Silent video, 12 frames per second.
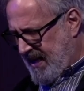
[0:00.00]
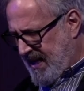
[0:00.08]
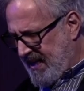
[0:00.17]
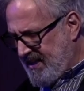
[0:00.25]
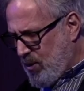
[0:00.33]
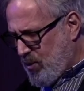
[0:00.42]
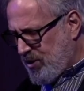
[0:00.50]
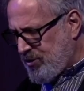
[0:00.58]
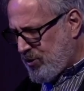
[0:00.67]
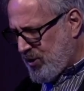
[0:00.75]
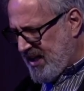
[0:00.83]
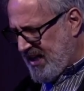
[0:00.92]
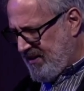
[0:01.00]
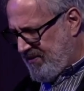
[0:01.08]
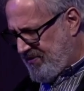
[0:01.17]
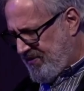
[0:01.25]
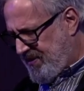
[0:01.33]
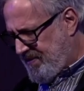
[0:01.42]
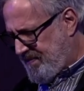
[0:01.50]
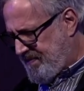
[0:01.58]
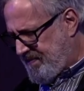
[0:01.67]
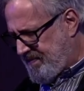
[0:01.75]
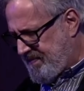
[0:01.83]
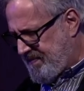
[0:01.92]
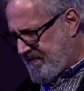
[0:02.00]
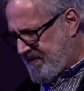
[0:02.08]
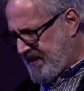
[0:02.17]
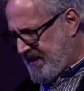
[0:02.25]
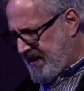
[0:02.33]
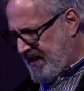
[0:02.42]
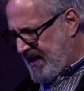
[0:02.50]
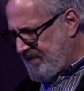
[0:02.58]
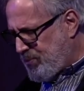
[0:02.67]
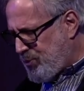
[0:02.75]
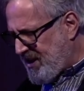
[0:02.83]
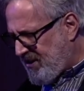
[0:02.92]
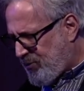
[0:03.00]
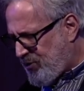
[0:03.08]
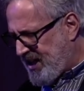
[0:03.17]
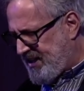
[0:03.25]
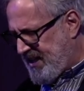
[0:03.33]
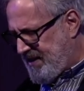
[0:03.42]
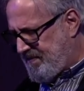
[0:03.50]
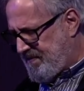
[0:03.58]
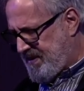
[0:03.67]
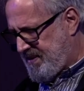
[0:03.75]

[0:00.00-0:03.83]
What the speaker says: And they want to live and breathe freedom.